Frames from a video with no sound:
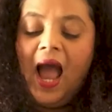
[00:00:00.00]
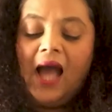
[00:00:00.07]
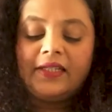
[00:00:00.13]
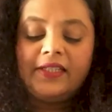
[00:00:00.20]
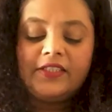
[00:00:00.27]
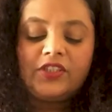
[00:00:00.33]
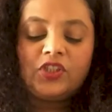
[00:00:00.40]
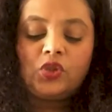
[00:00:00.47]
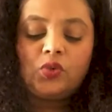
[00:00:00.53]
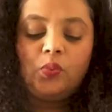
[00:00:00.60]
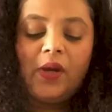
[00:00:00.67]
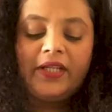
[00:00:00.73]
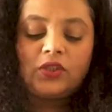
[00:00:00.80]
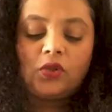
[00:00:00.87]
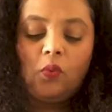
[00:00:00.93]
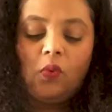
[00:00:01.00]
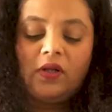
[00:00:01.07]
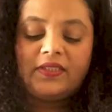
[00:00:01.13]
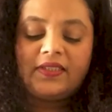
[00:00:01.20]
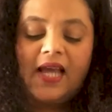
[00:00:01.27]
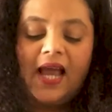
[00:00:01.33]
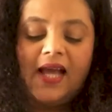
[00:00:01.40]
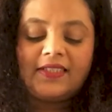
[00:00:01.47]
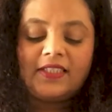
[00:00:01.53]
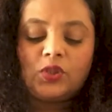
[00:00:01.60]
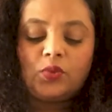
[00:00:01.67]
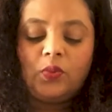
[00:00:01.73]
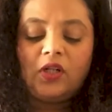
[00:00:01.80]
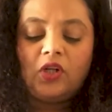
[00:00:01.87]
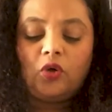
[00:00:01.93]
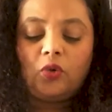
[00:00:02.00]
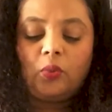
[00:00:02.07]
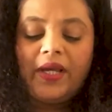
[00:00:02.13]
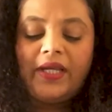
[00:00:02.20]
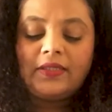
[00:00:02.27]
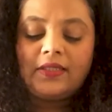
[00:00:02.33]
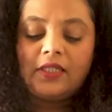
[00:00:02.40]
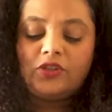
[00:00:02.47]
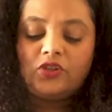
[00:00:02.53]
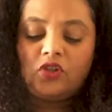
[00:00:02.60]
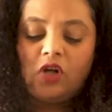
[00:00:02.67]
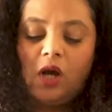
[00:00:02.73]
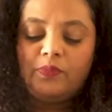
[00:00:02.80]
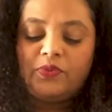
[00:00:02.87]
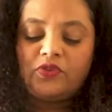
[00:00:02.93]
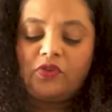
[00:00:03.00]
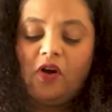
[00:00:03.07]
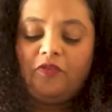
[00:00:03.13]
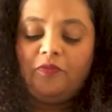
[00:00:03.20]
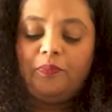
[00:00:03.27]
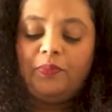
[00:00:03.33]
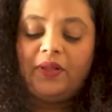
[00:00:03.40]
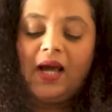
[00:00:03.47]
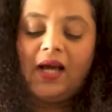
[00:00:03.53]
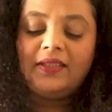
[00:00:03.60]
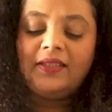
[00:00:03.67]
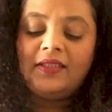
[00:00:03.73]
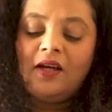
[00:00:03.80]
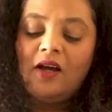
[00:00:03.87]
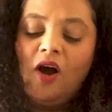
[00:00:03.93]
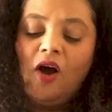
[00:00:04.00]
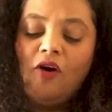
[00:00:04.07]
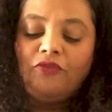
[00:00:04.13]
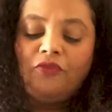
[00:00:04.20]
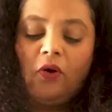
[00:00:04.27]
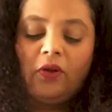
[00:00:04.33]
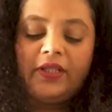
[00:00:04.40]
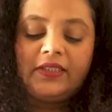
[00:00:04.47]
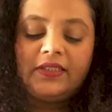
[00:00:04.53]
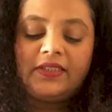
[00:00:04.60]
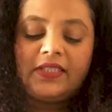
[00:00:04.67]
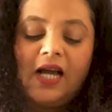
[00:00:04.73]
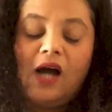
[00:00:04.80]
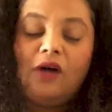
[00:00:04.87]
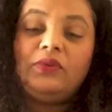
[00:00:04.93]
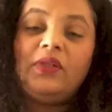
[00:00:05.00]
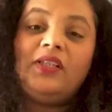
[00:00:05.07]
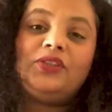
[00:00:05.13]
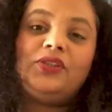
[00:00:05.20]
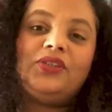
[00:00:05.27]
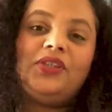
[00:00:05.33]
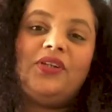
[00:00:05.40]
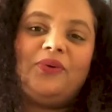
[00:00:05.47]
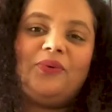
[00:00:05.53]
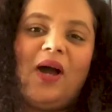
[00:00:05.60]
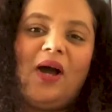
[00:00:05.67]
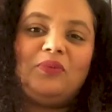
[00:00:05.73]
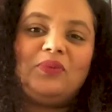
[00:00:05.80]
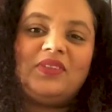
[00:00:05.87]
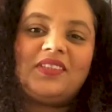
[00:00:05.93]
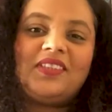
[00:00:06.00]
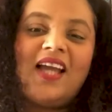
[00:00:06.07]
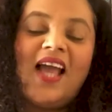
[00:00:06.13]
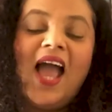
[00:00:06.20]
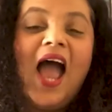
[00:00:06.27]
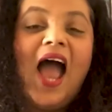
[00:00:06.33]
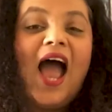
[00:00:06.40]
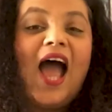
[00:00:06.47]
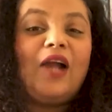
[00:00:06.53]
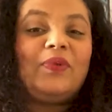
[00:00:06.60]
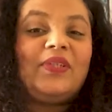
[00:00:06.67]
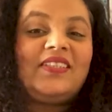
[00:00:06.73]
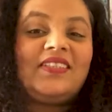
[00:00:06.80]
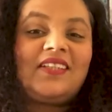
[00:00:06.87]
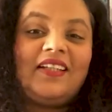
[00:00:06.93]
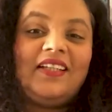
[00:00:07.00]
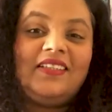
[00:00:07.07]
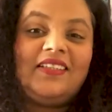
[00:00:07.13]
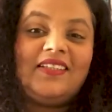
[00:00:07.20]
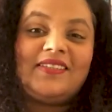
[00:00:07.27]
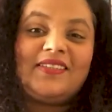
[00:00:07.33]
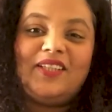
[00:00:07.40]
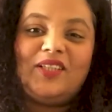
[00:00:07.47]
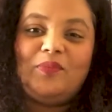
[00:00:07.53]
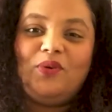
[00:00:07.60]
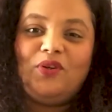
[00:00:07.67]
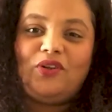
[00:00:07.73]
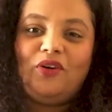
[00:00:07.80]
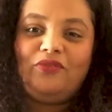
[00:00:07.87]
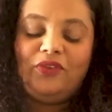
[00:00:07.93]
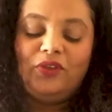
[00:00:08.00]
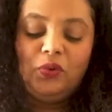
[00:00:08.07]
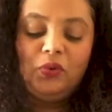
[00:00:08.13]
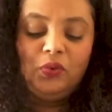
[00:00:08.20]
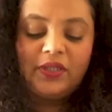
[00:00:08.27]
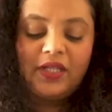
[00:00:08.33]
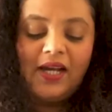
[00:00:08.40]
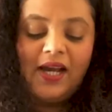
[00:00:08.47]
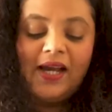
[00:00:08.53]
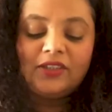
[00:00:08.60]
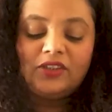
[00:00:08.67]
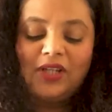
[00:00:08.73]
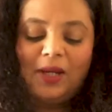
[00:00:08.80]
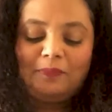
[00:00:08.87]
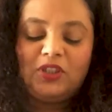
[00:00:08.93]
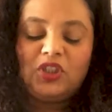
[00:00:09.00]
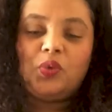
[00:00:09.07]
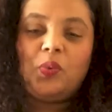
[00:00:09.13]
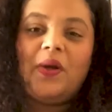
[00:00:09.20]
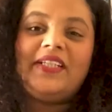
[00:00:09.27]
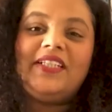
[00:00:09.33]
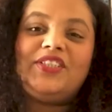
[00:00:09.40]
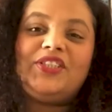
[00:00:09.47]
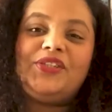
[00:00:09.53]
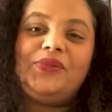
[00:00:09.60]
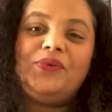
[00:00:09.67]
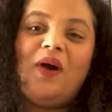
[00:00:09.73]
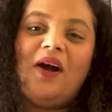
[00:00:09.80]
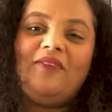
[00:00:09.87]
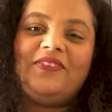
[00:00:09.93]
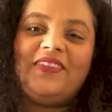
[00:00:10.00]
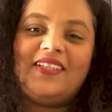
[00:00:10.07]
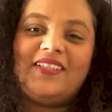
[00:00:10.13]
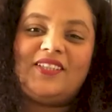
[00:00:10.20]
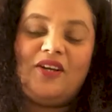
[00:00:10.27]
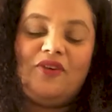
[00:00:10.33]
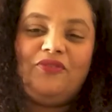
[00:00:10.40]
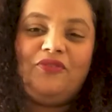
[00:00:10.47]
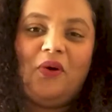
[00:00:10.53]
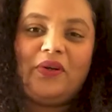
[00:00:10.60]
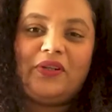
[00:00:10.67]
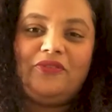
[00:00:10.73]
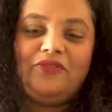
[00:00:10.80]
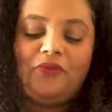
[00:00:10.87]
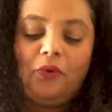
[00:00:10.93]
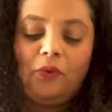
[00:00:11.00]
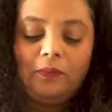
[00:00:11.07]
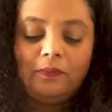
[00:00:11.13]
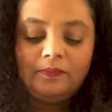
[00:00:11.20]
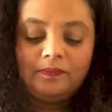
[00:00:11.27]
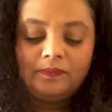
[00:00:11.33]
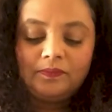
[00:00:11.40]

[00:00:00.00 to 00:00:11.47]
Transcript: and his sweat was as it were great drops of blood falling down to the ground." And we study this in the book of Luke, chapter 22, verse 44.